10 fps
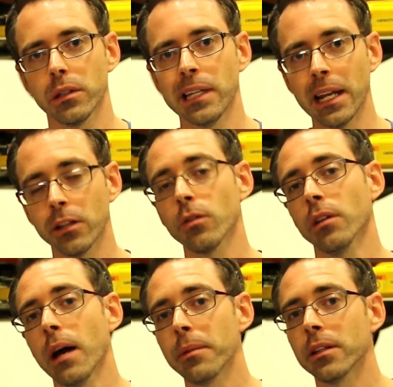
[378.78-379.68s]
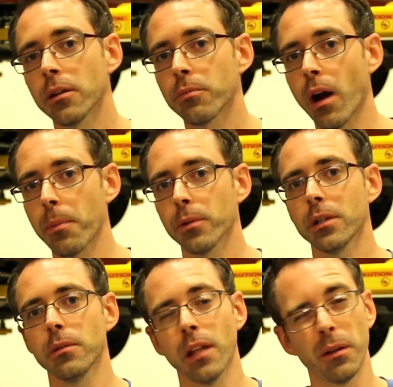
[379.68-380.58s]
getting your alignment done
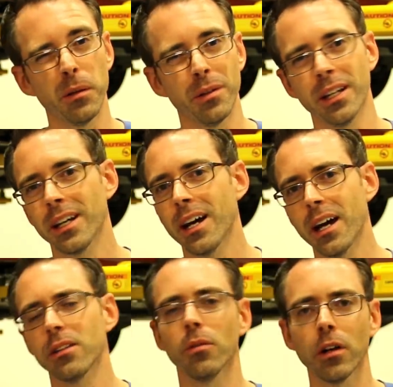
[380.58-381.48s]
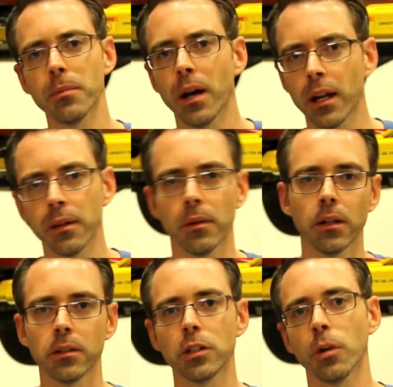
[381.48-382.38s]
properly. A lot of people are like, don't worry about it,
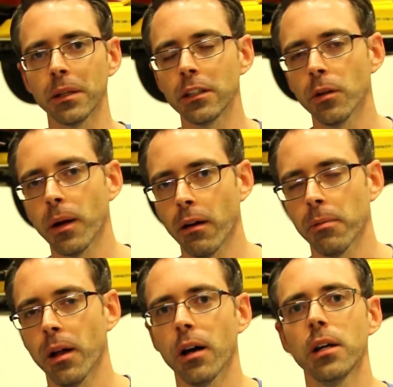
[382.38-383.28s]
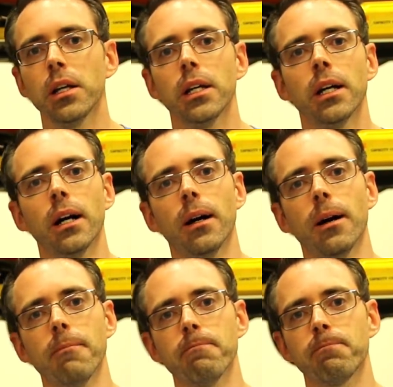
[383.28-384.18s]
but, you know, big deal, blah, blah,
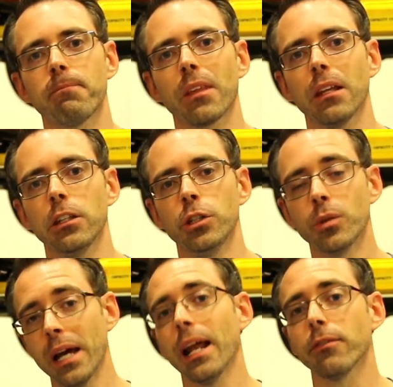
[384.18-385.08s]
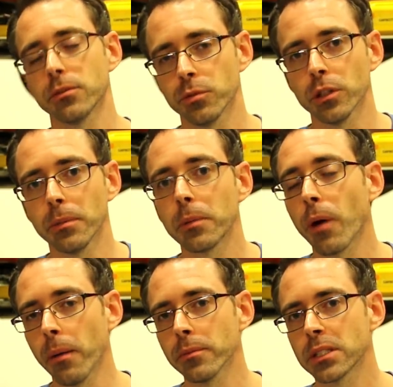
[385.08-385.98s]
blah. You can have some really big
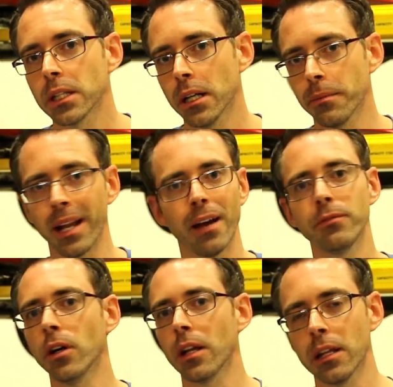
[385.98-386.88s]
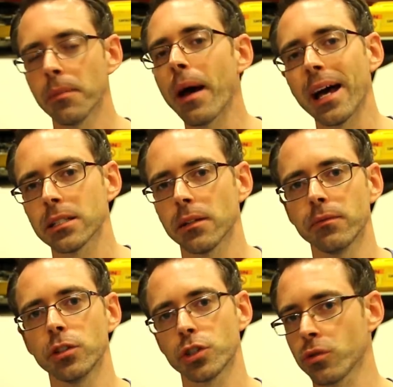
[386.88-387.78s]
problems. And I've done it in the past.
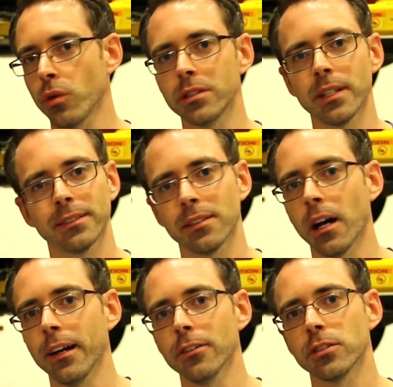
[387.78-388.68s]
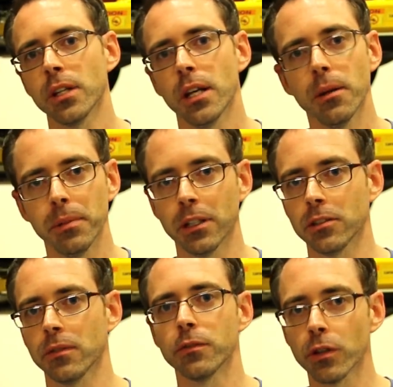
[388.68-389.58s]
I've destroyed sets of tires
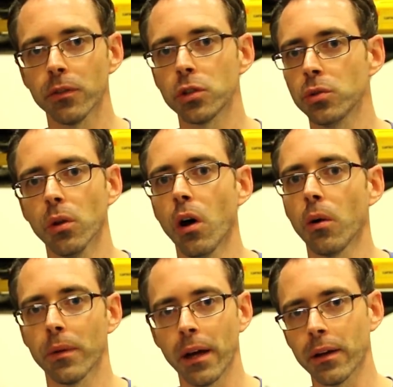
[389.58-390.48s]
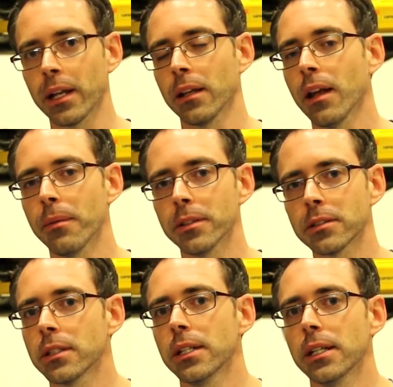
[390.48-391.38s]
because I've driven too long without getting alignments,